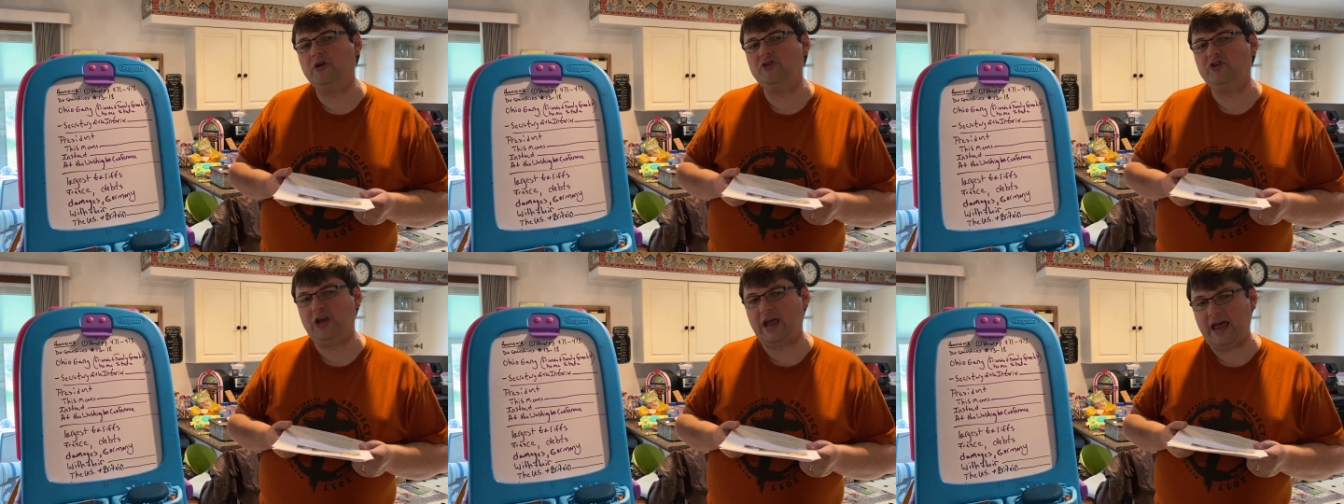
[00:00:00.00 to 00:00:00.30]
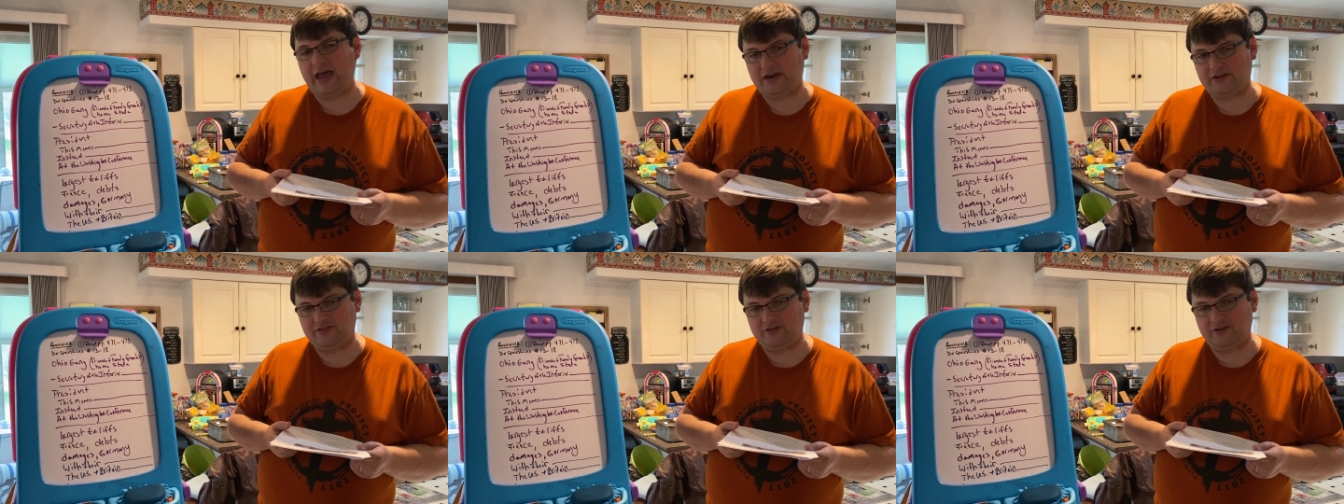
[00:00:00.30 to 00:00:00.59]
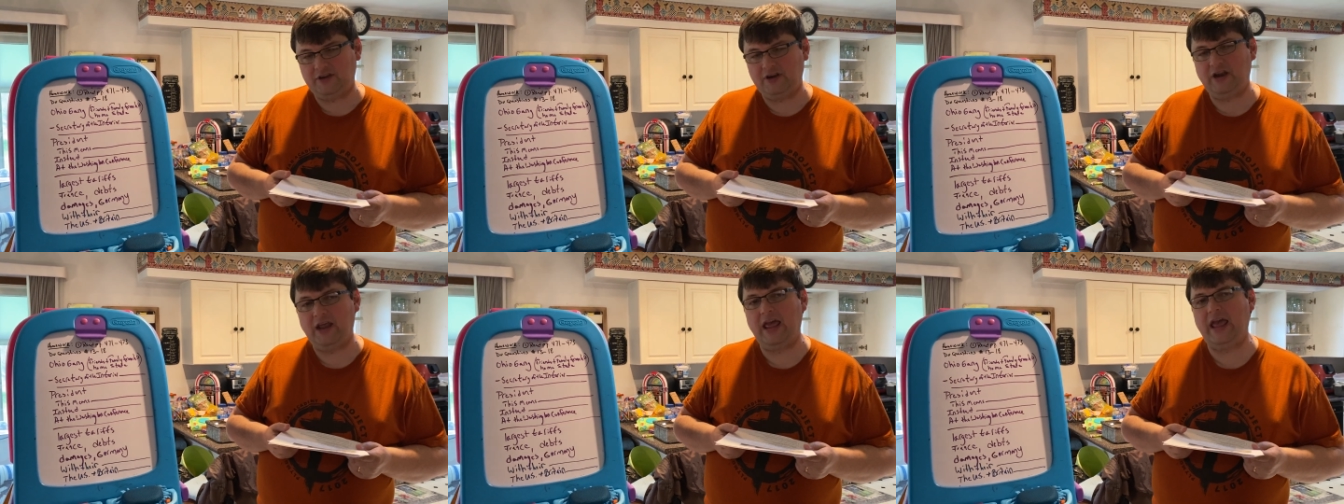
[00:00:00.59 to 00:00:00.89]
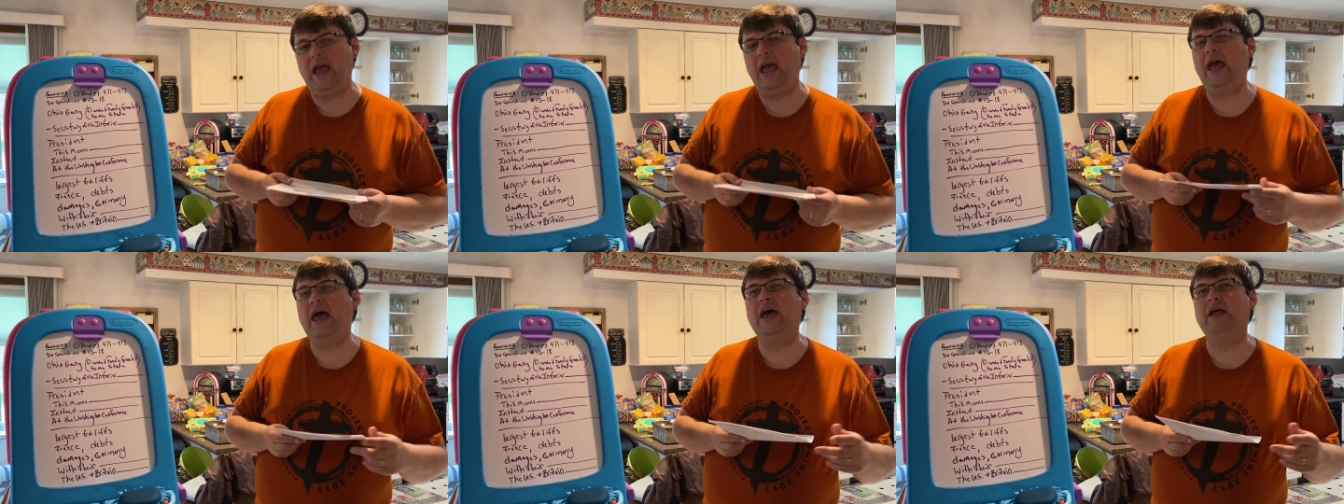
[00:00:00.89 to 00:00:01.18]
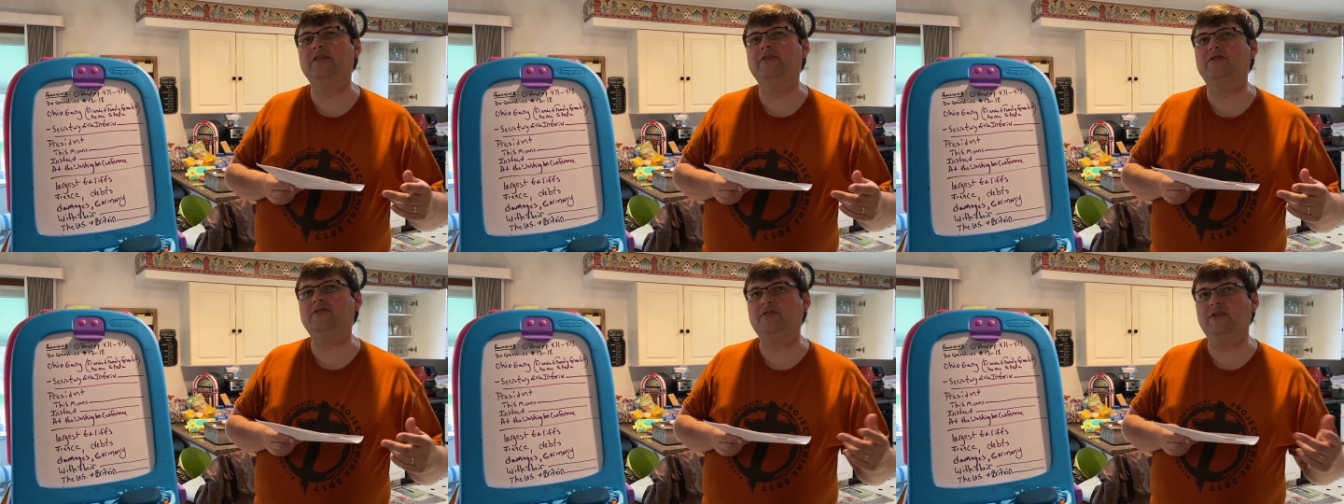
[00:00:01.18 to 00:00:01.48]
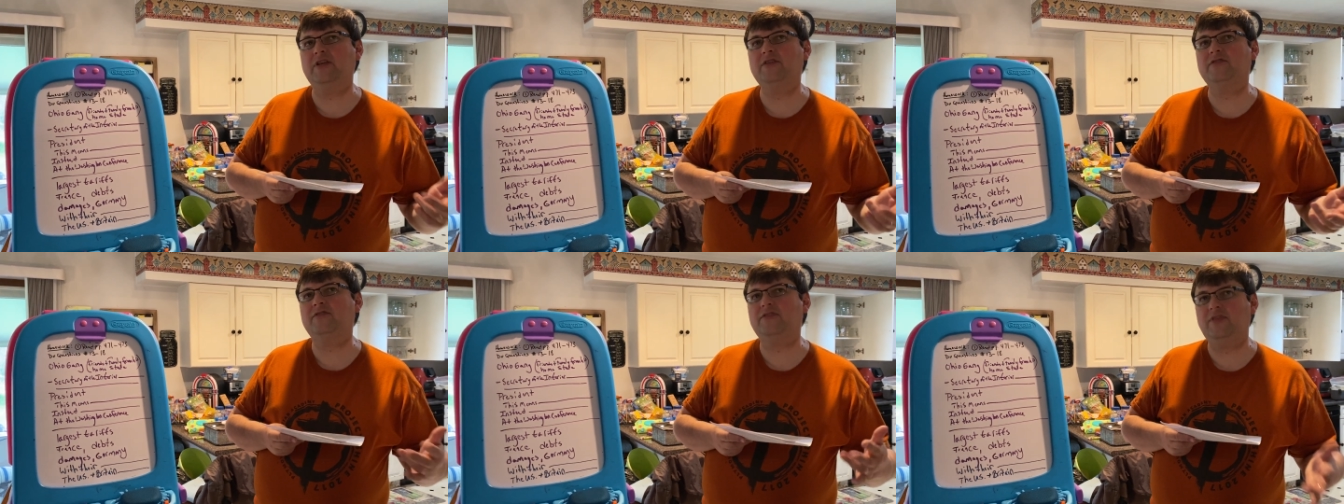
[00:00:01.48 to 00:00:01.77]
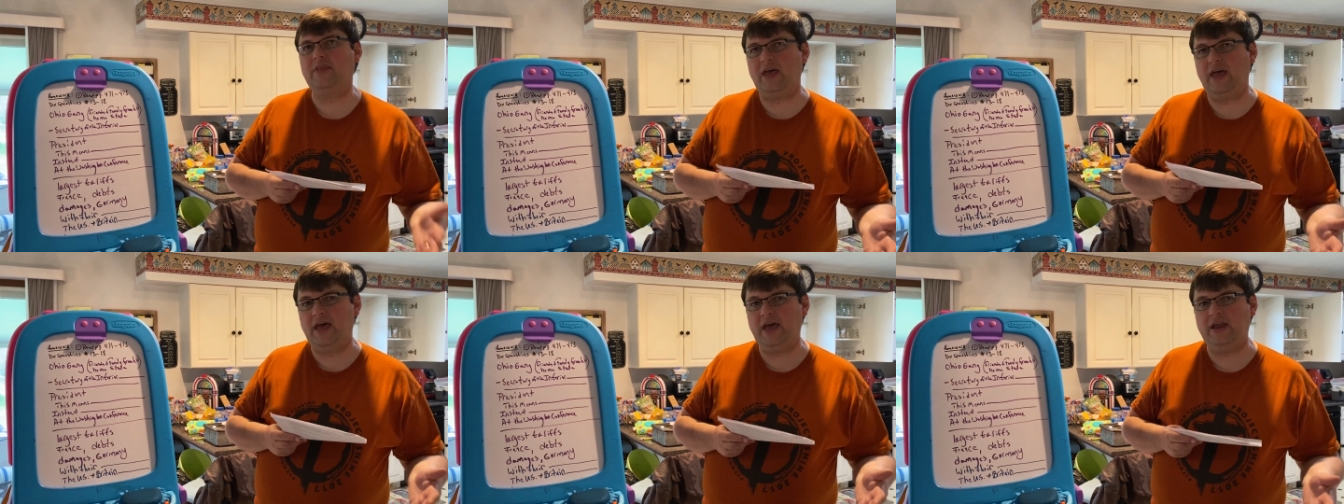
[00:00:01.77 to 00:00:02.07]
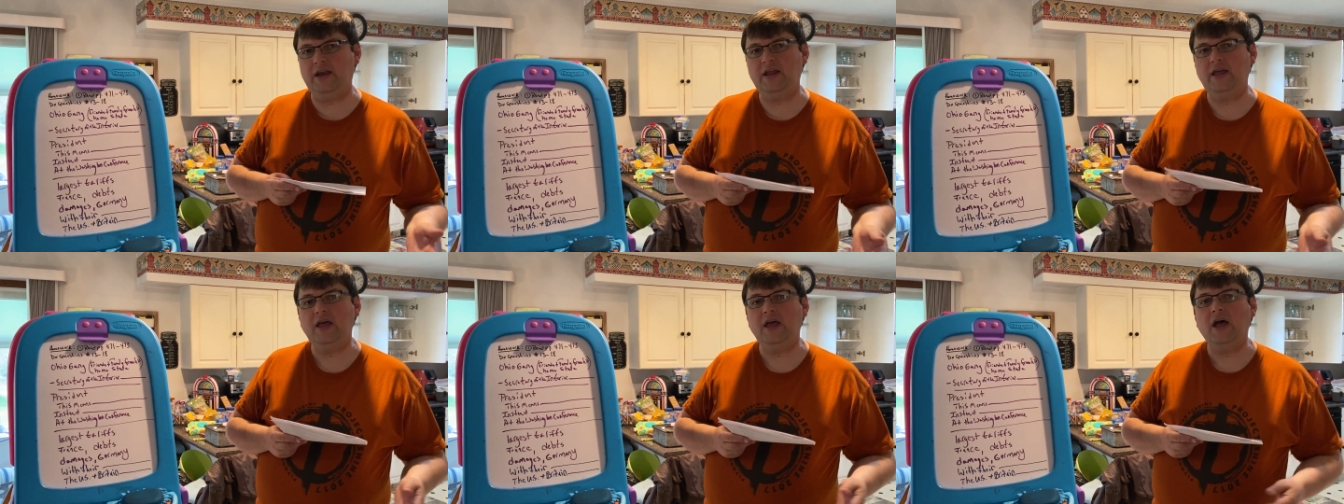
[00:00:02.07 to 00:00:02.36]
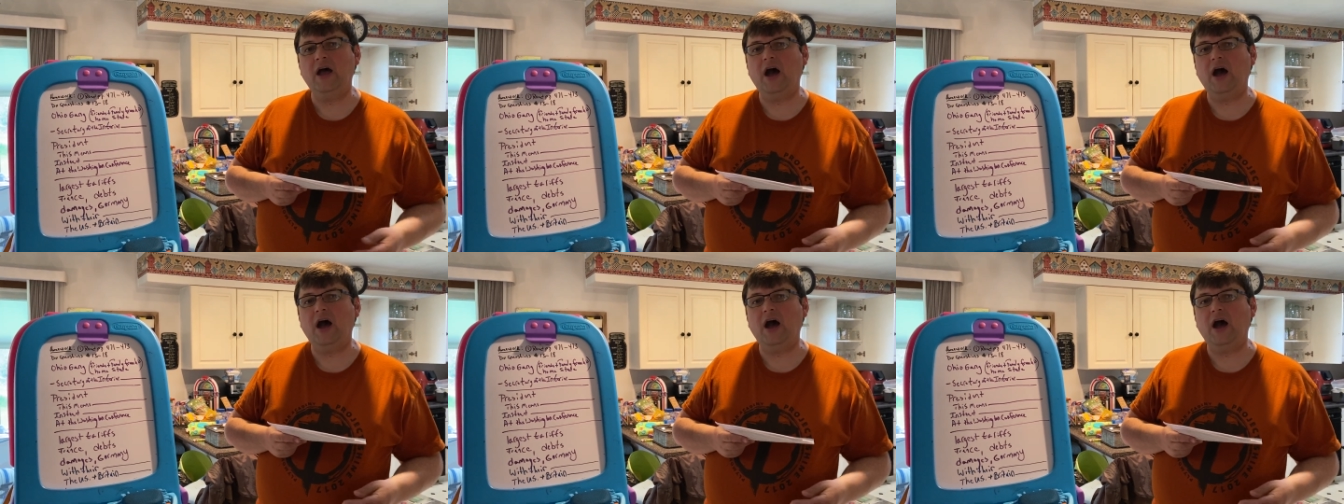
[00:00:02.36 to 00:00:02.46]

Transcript: Jackson, and since then,